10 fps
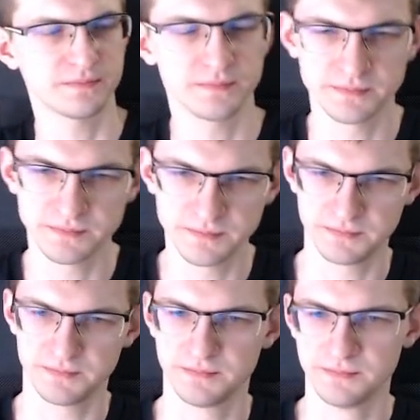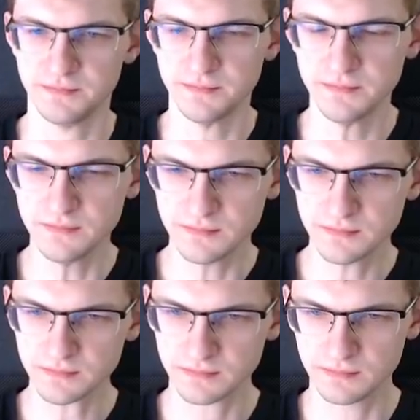
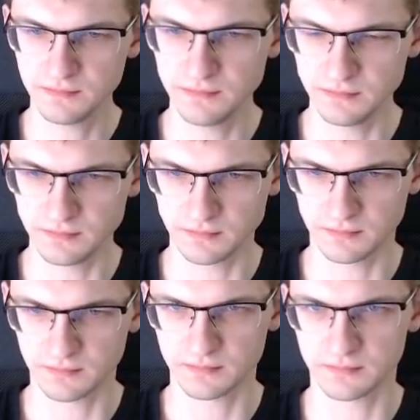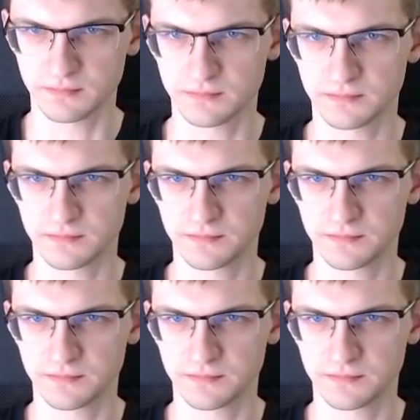Nothing is said.